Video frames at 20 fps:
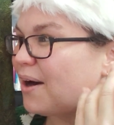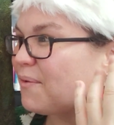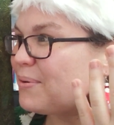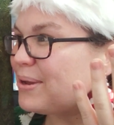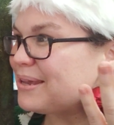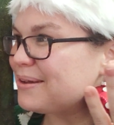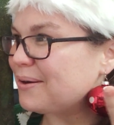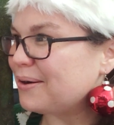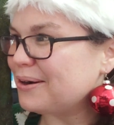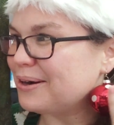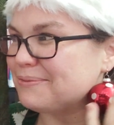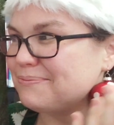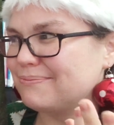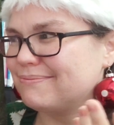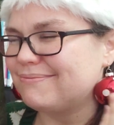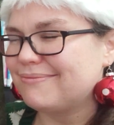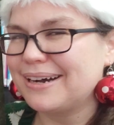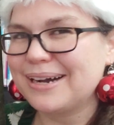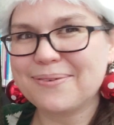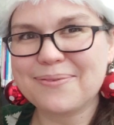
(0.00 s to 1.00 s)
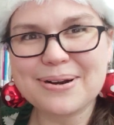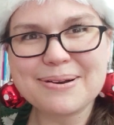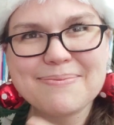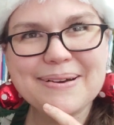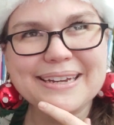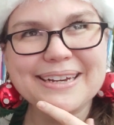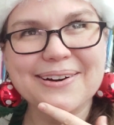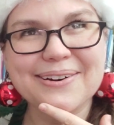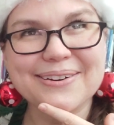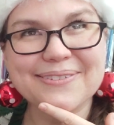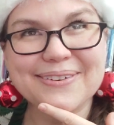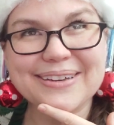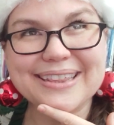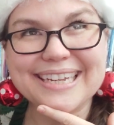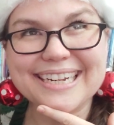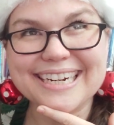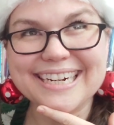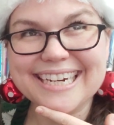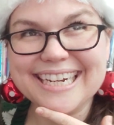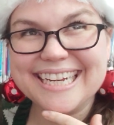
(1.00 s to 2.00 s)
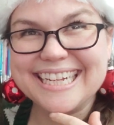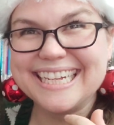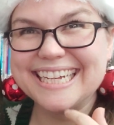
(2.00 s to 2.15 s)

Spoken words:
what am I going with here?